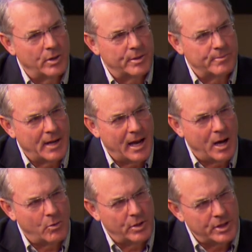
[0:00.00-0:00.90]
are
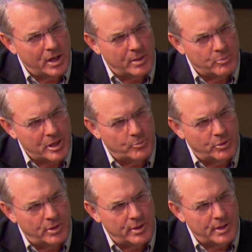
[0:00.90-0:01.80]
how are young
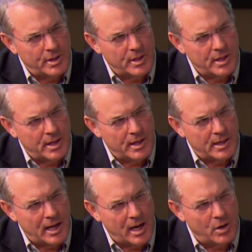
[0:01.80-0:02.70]
people, and
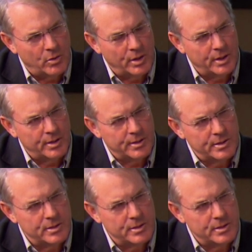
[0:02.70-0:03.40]
how are